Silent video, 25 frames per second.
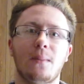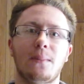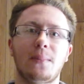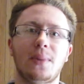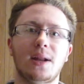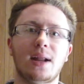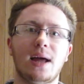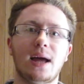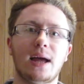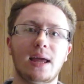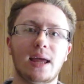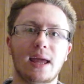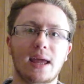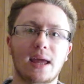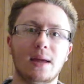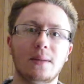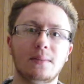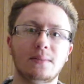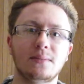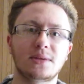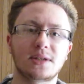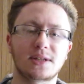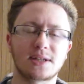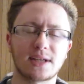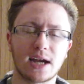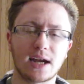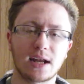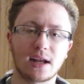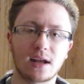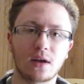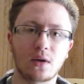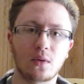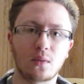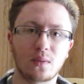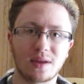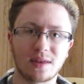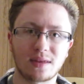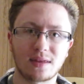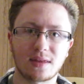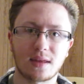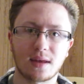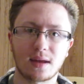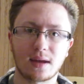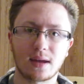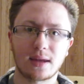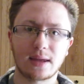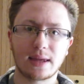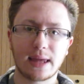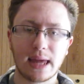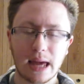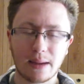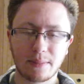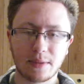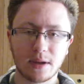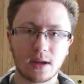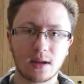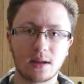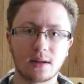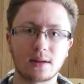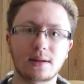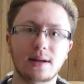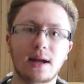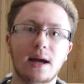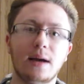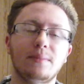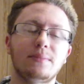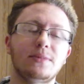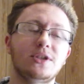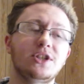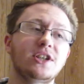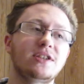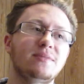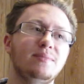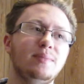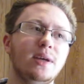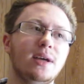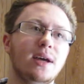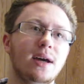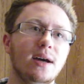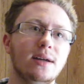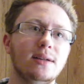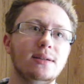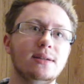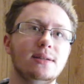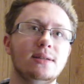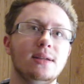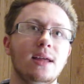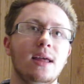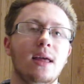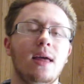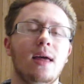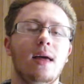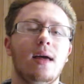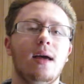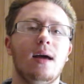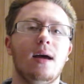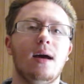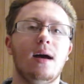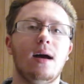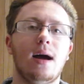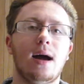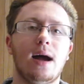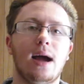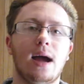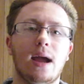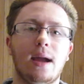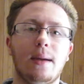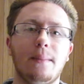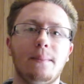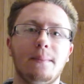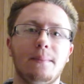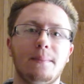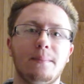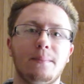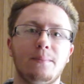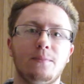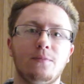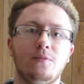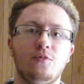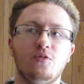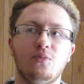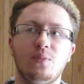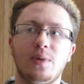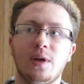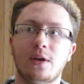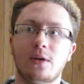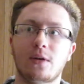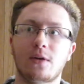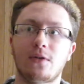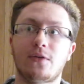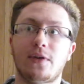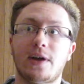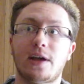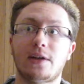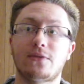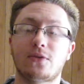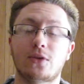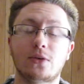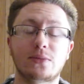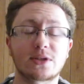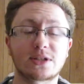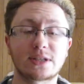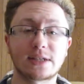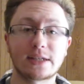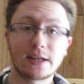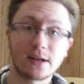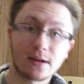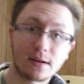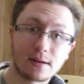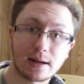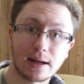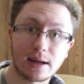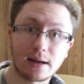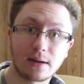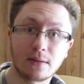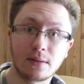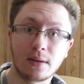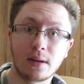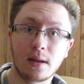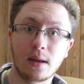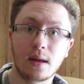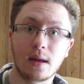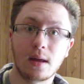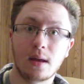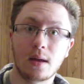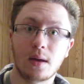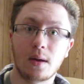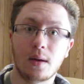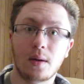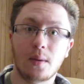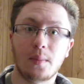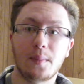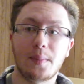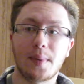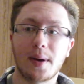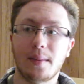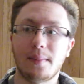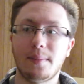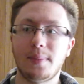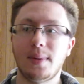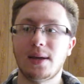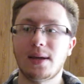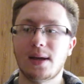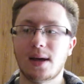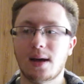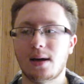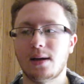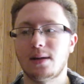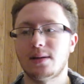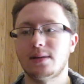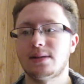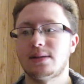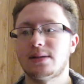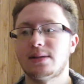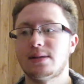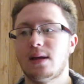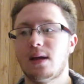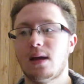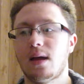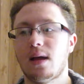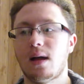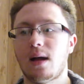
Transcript: But I am siding with Gabbie, not just because I've been her fan for almost a year now, but because